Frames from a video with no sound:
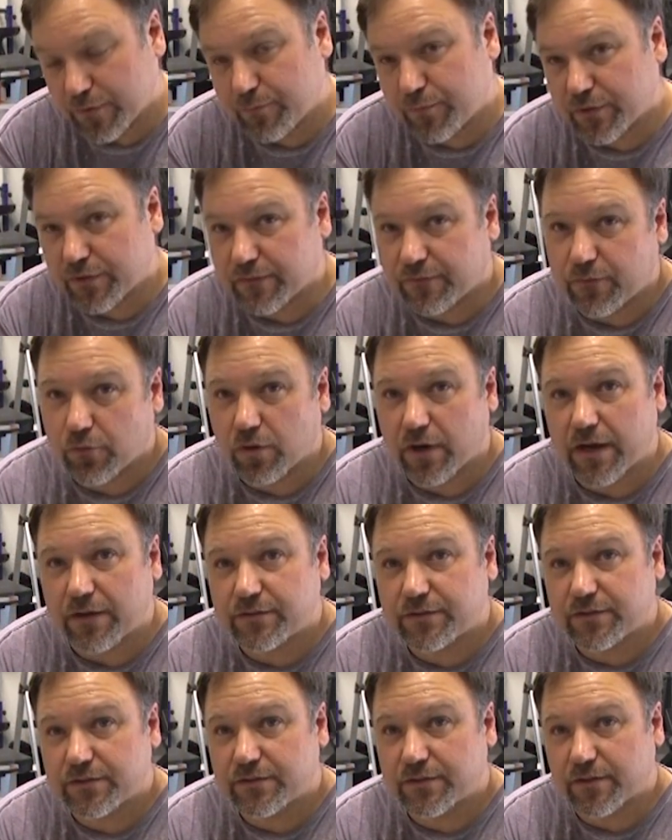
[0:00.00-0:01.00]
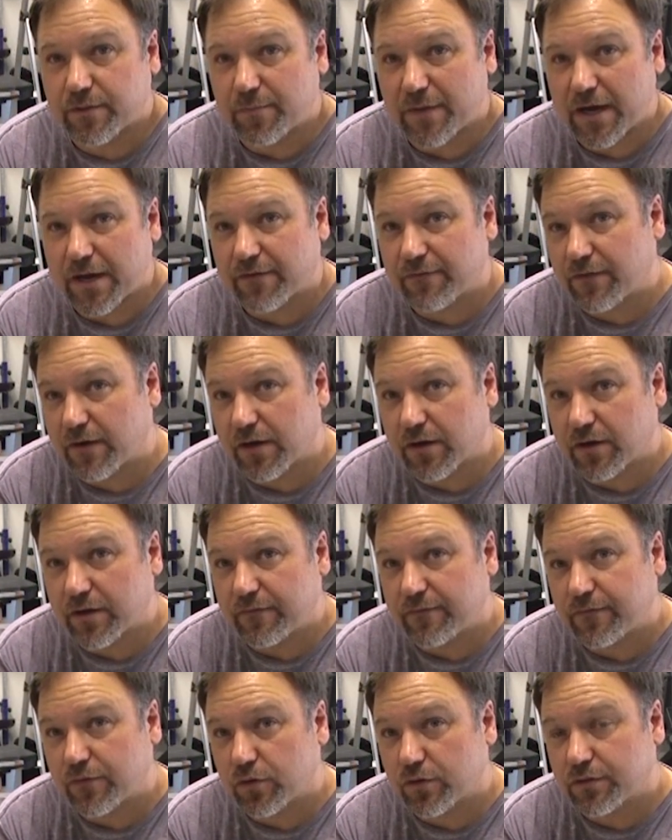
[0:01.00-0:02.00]
to put the 4 ounces of the modifier
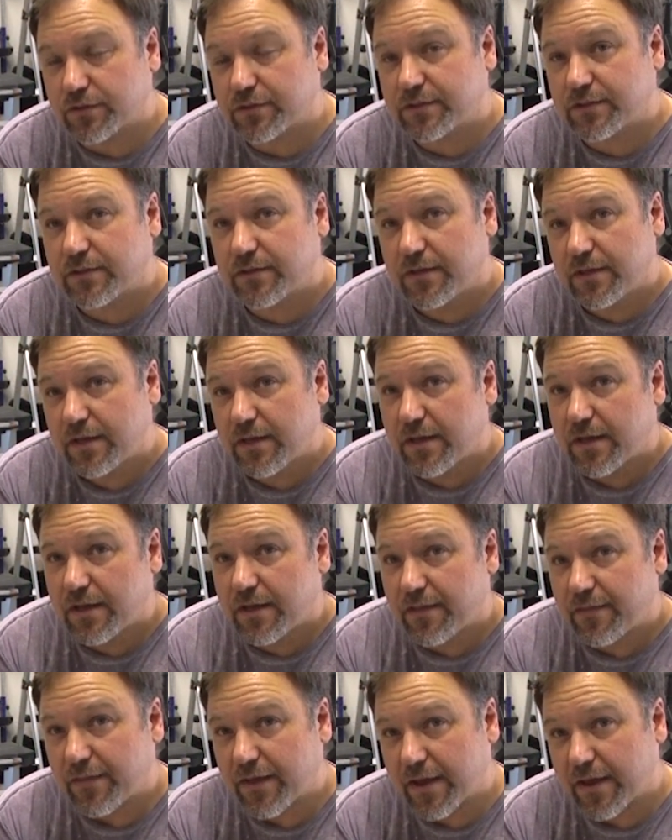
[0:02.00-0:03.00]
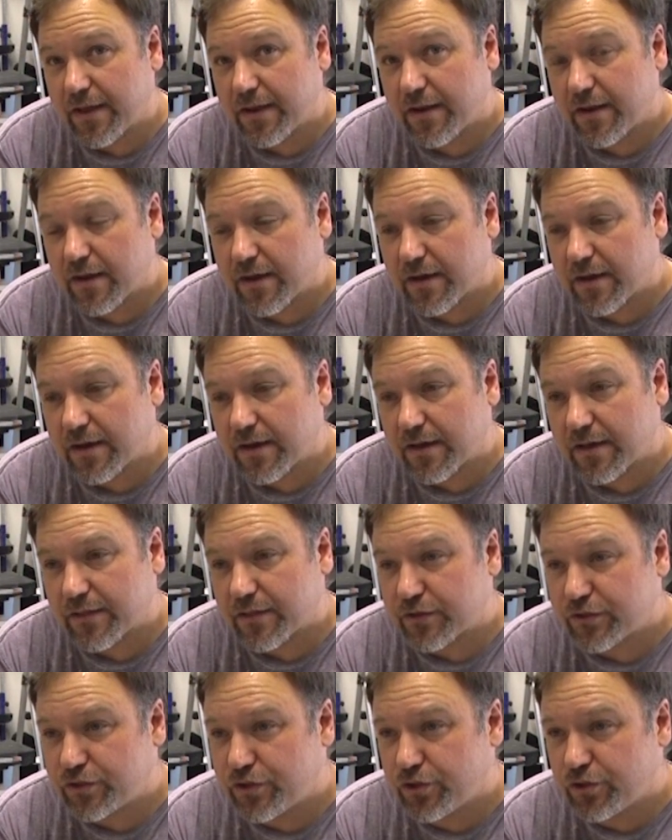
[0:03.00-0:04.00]
in first. Then
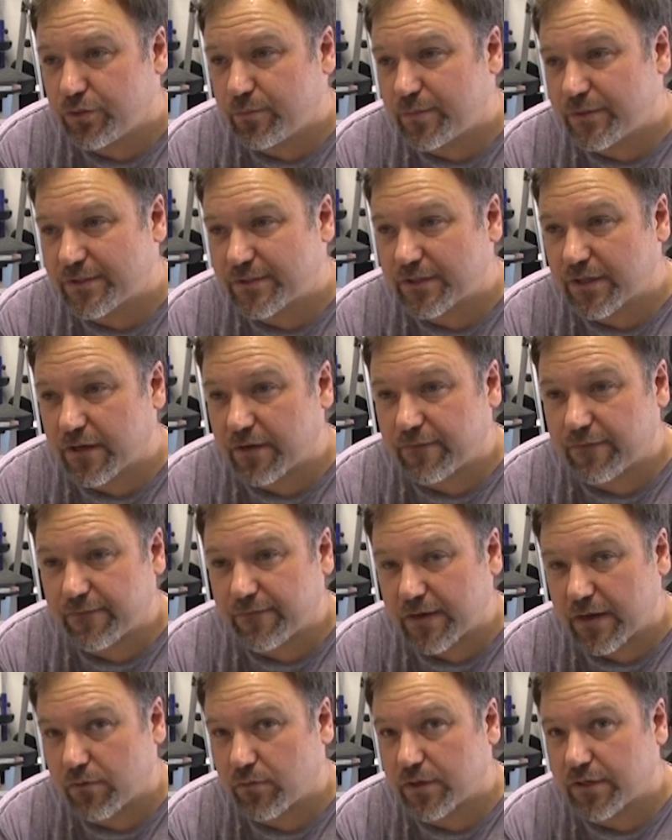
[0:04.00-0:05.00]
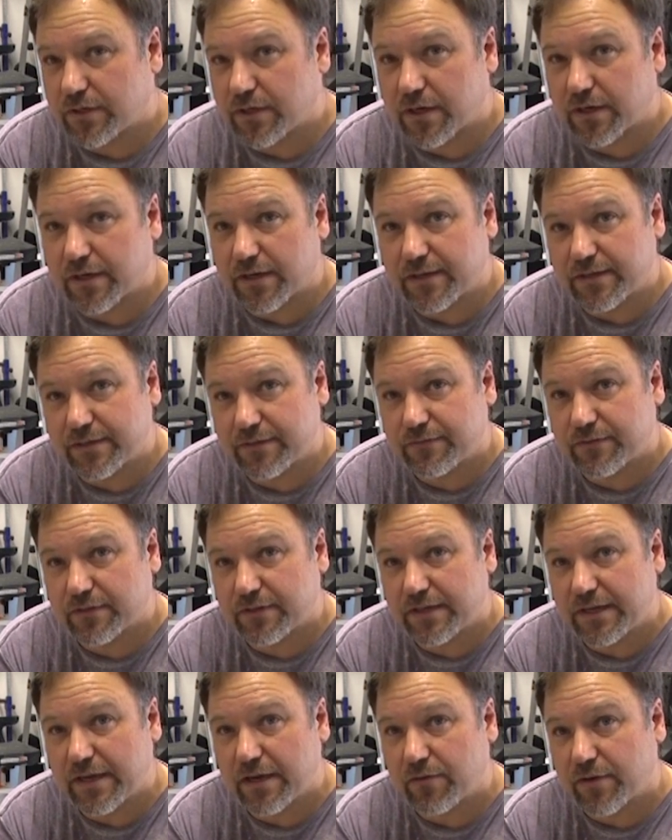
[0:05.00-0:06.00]
the tube itself, if I would have done it
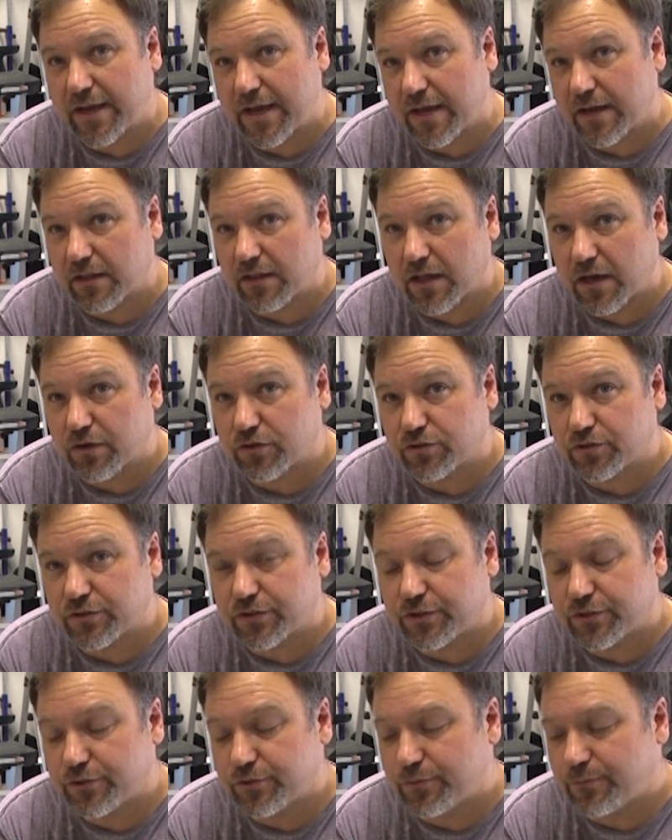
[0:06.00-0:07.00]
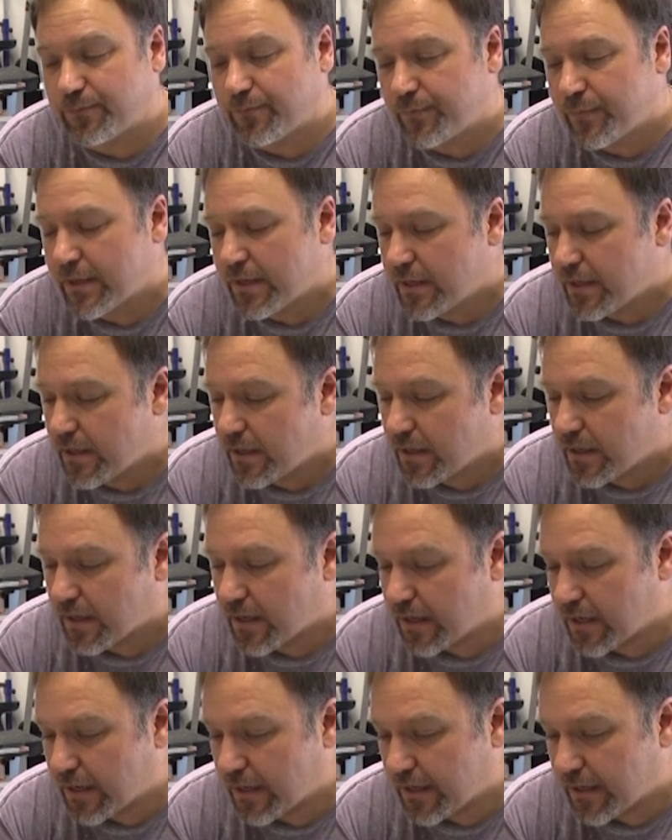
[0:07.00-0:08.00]
differently, I would have had a larger tube.
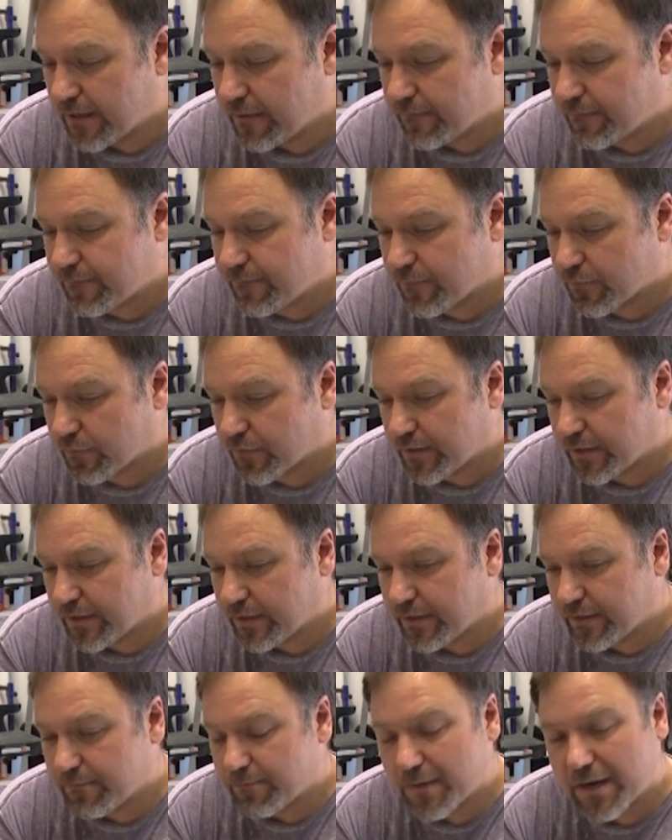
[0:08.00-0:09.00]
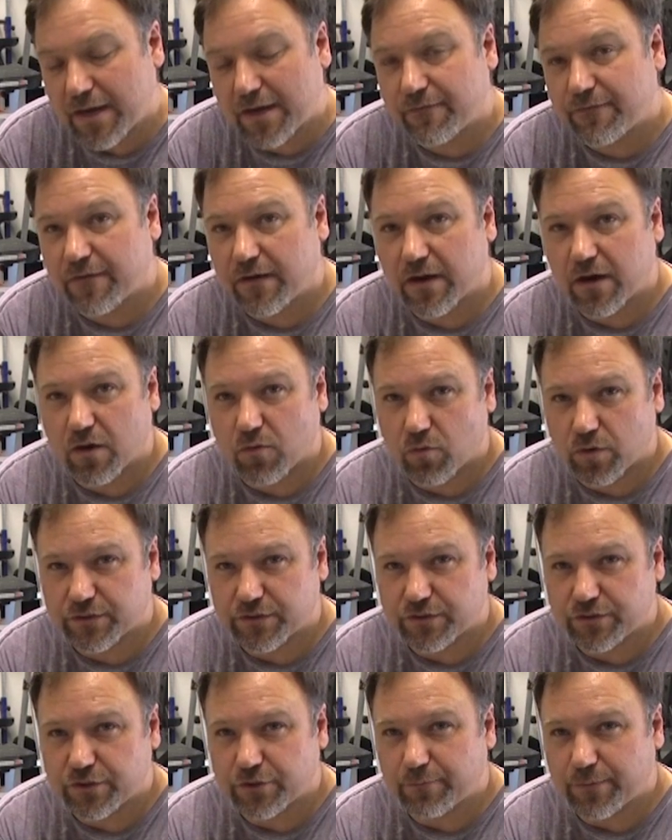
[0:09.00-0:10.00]
For the modifier, it
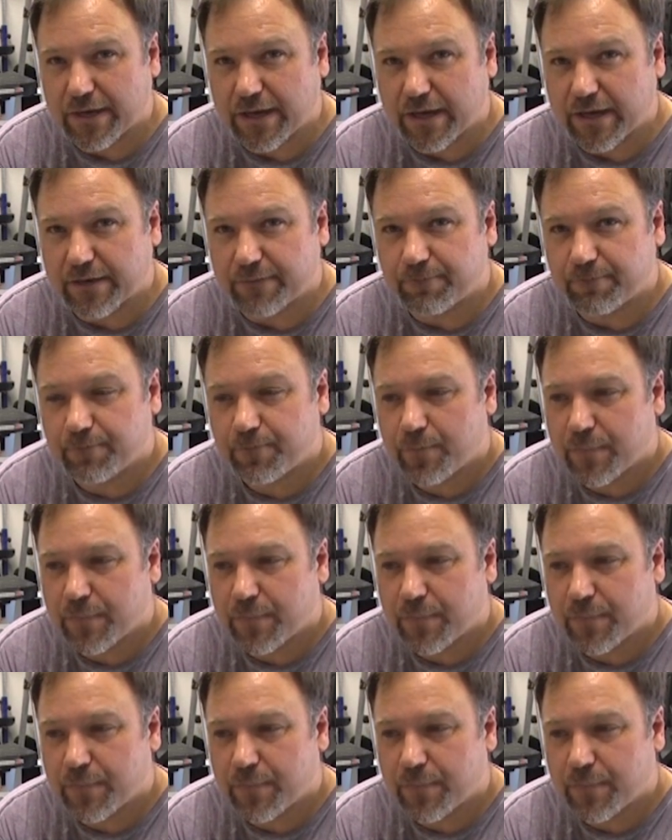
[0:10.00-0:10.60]
wasn't too bad.